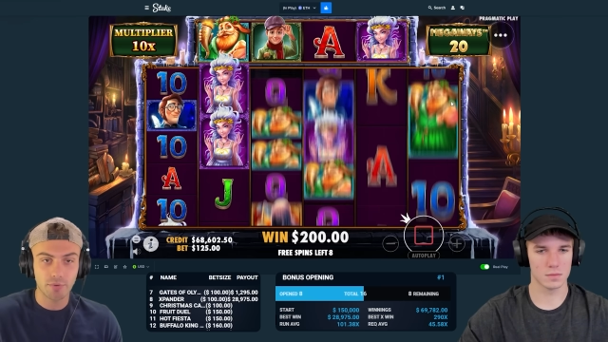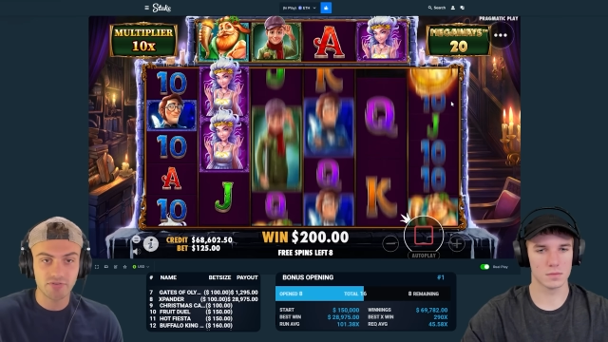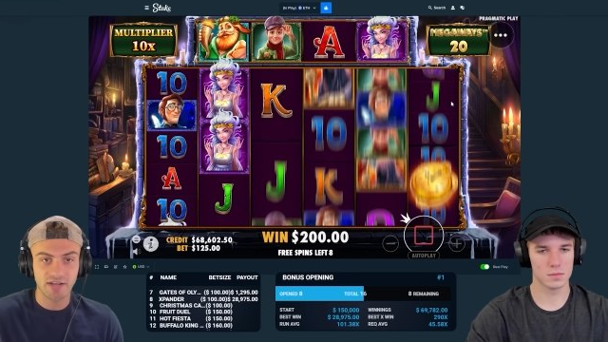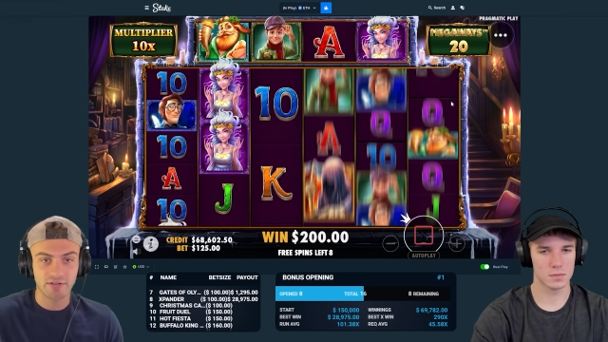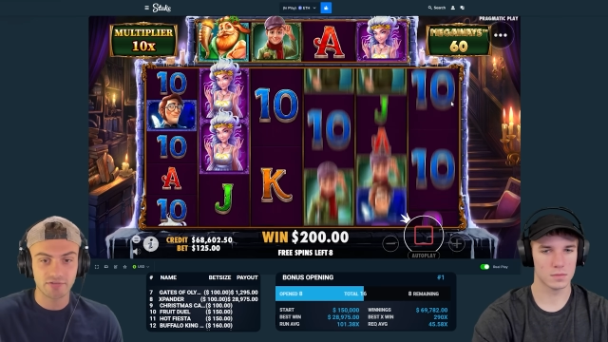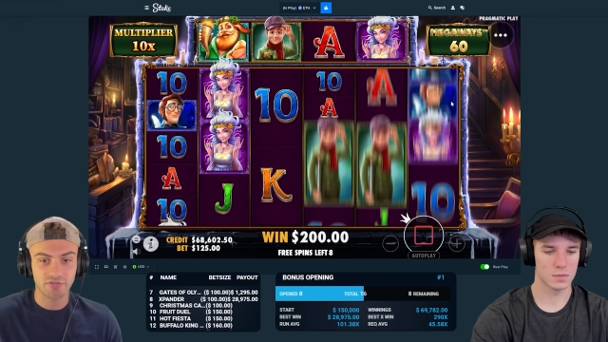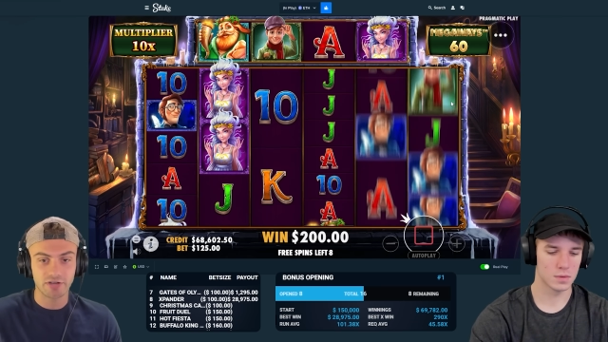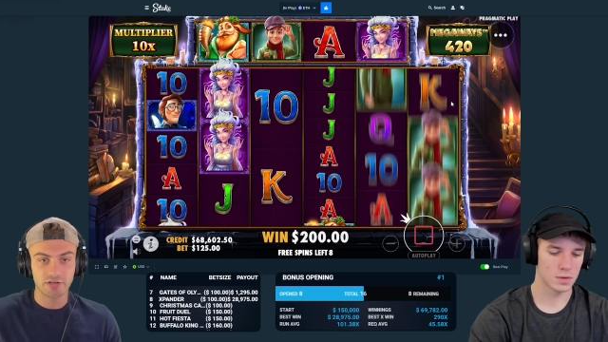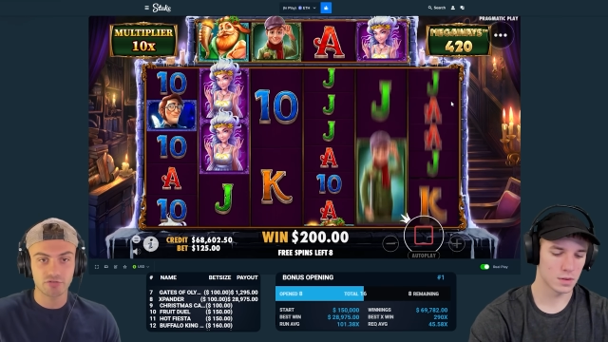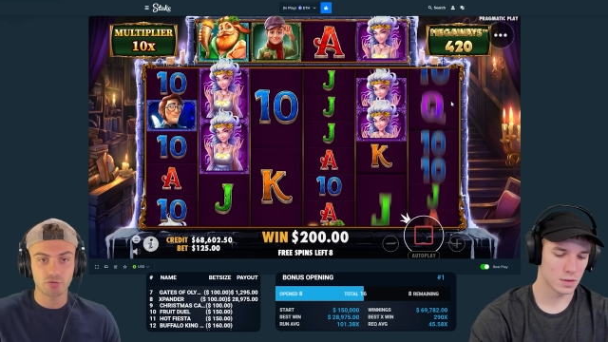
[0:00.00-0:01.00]
Speaker 1: of silence for the
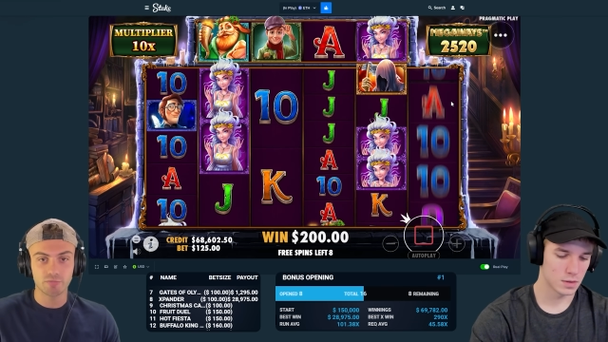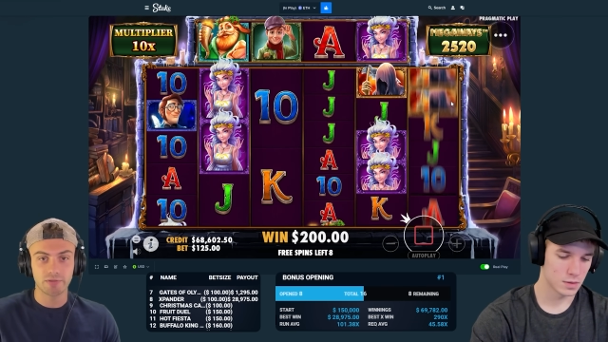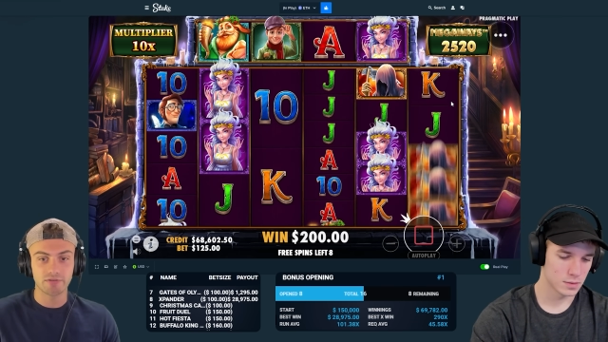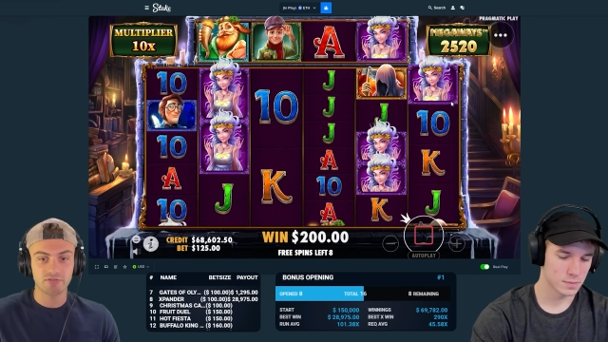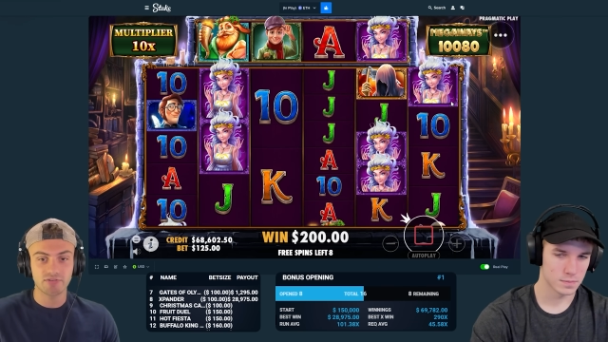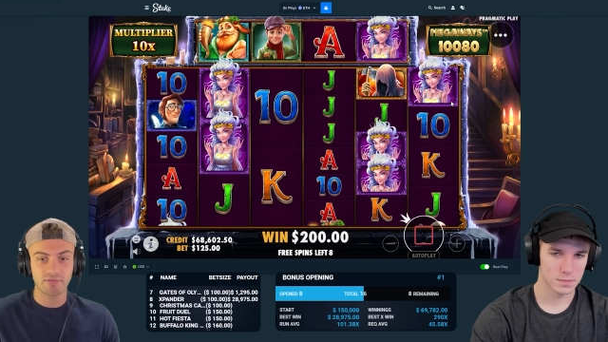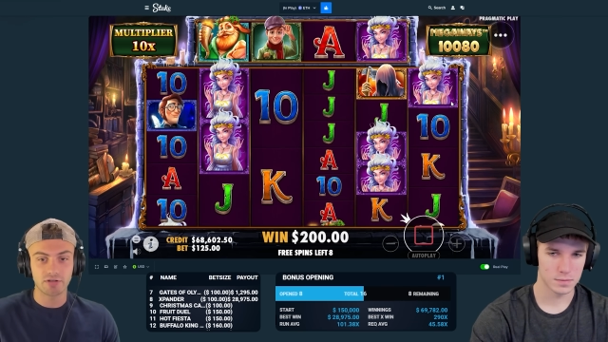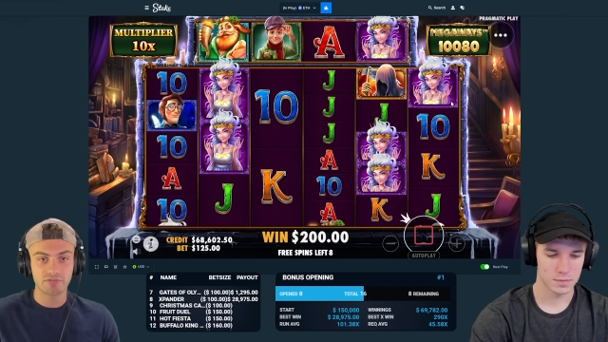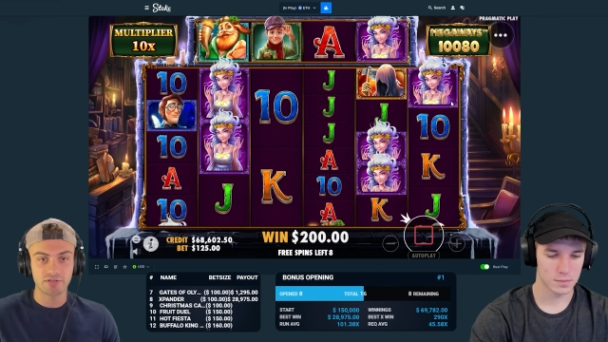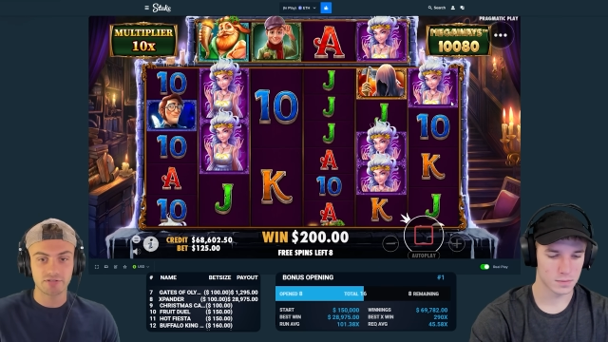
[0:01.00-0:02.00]
next two spins, seven and
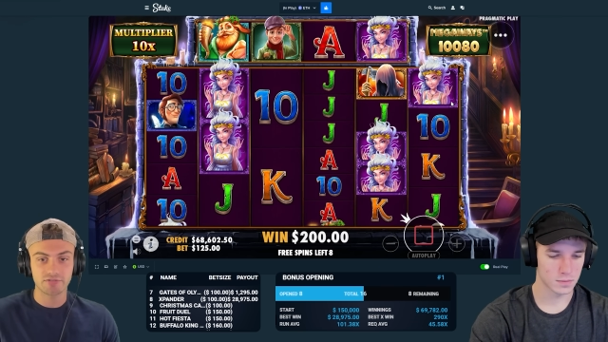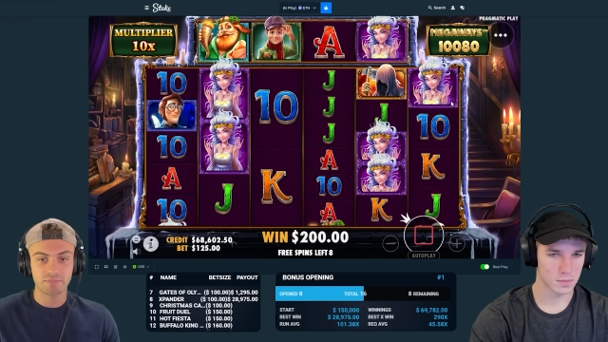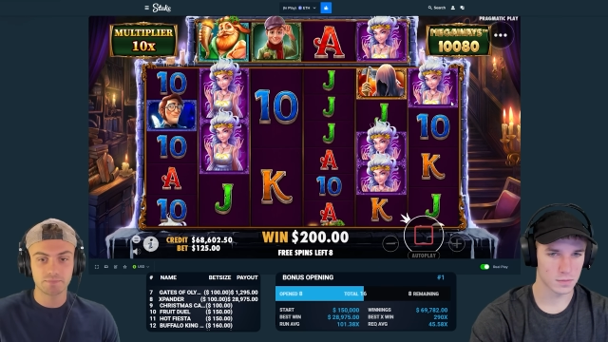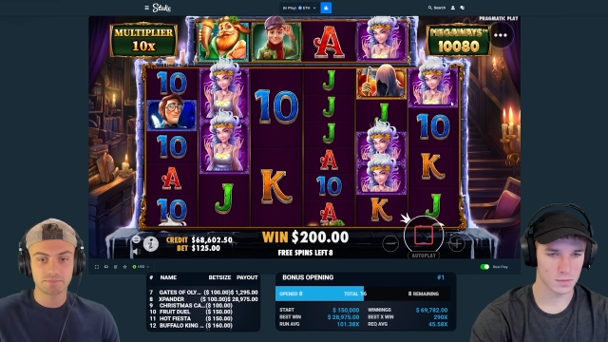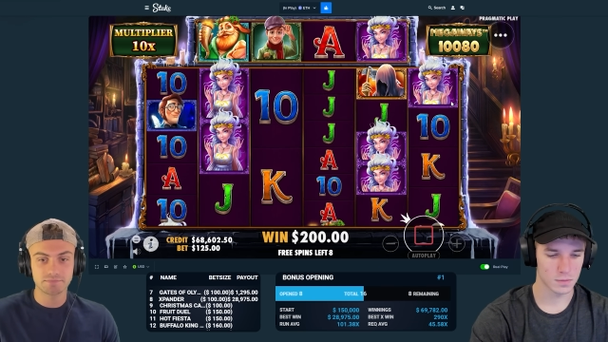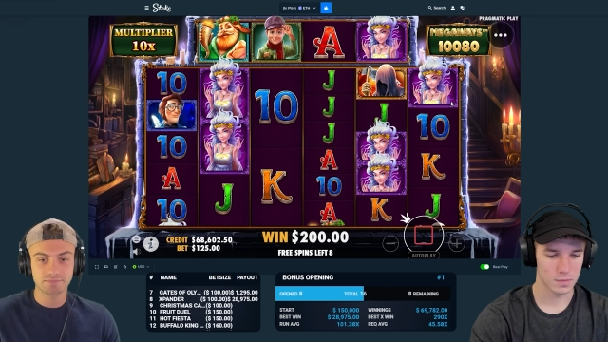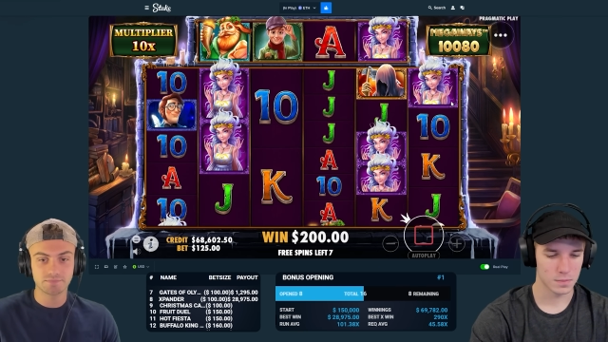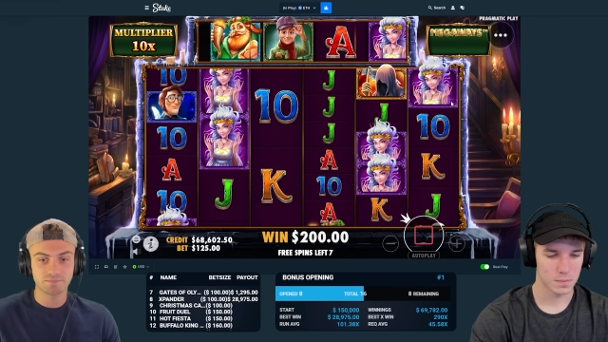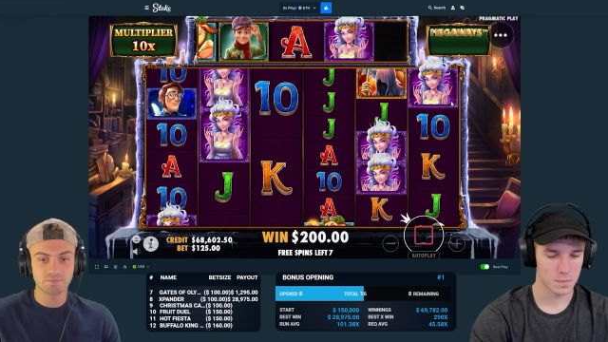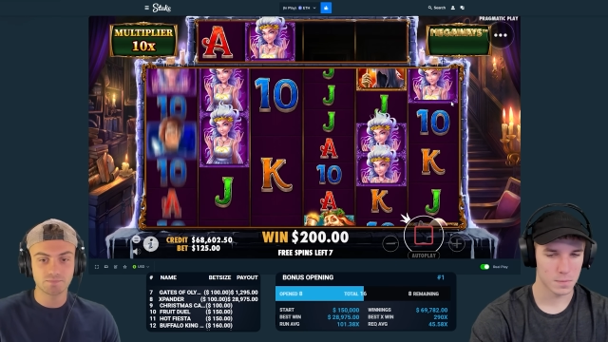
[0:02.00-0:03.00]
six.
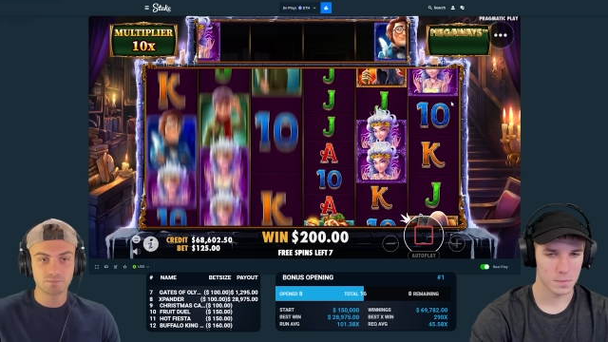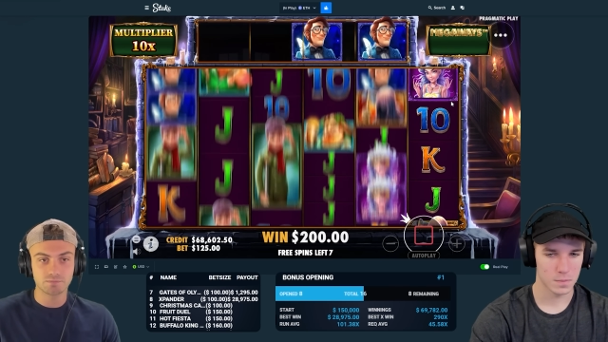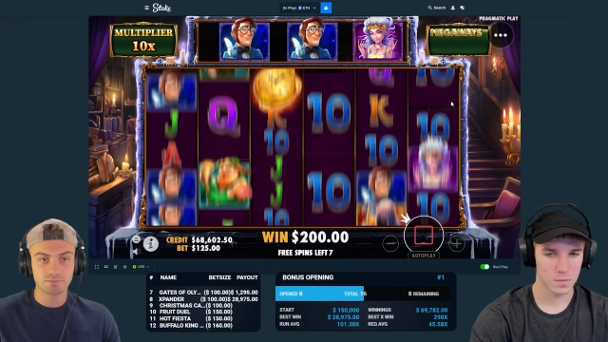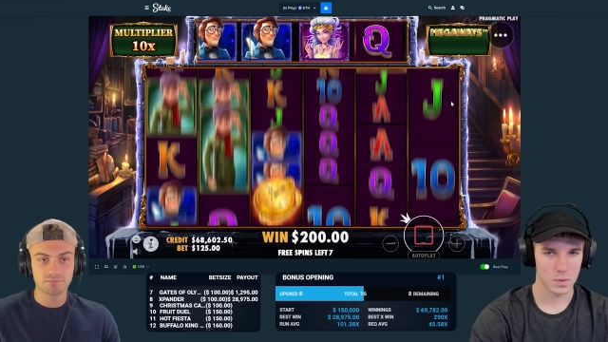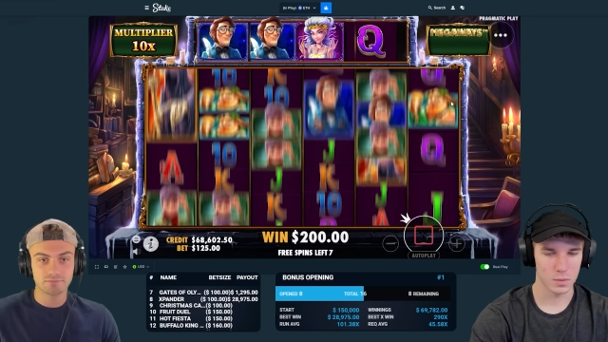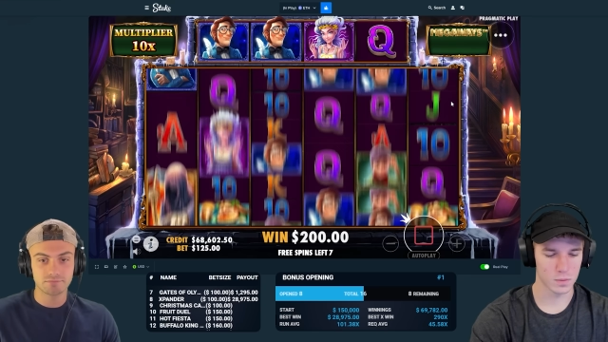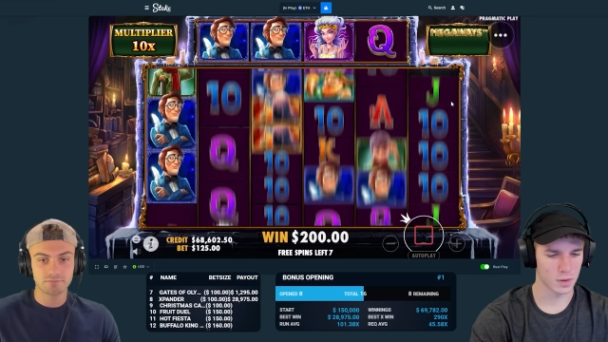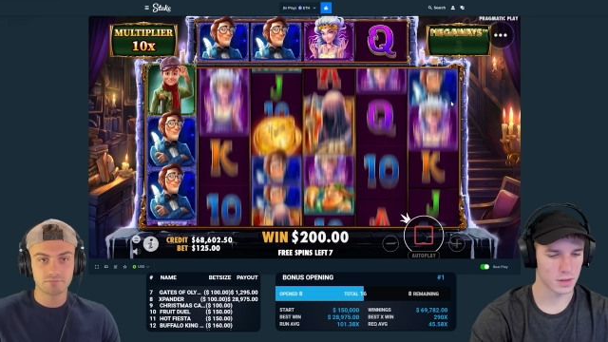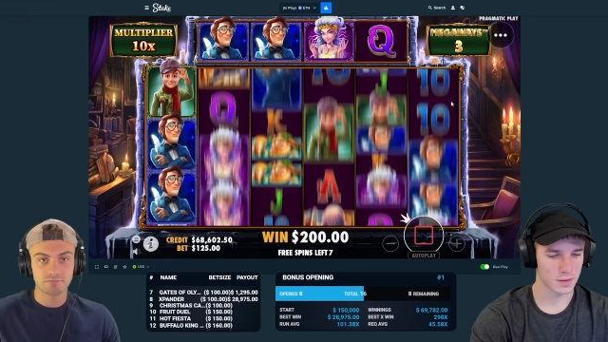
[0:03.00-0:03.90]
What?